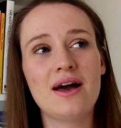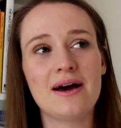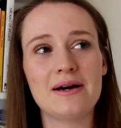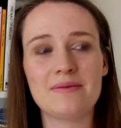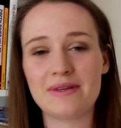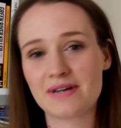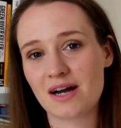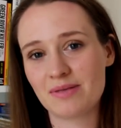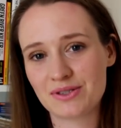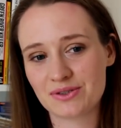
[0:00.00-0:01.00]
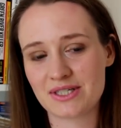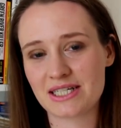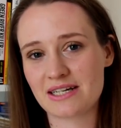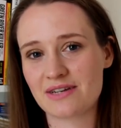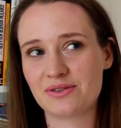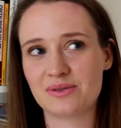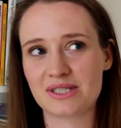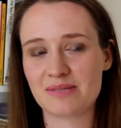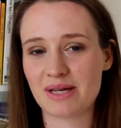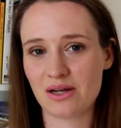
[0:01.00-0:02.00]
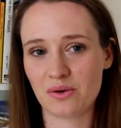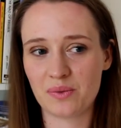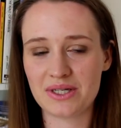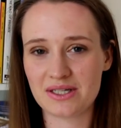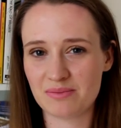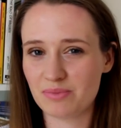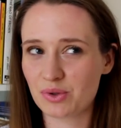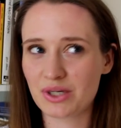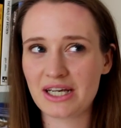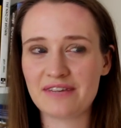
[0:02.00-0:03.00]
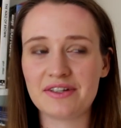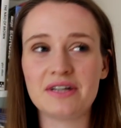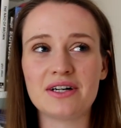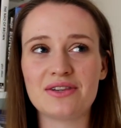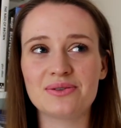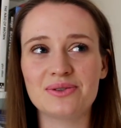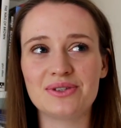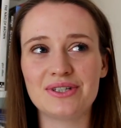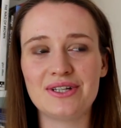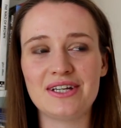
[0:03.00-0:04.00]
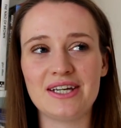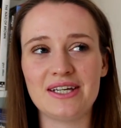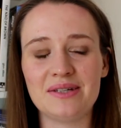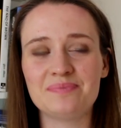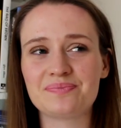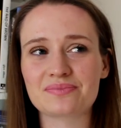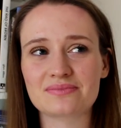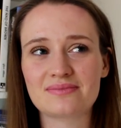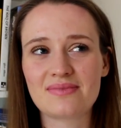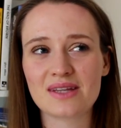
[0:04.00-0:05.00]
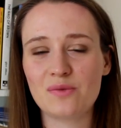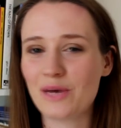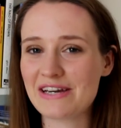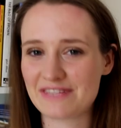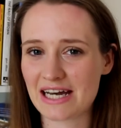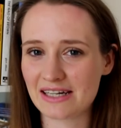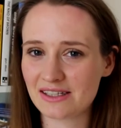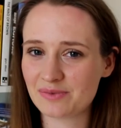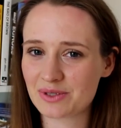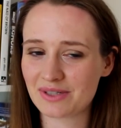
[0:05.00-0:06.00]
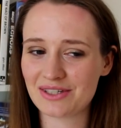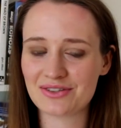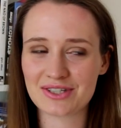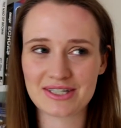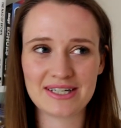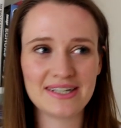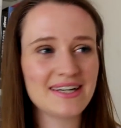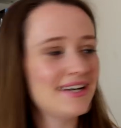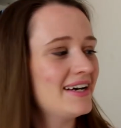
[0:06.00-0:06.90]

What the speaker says: There are a couple of stories in there I thought were just a bit long-winded and boring, even though I thought that the way of telling them was quite interesting.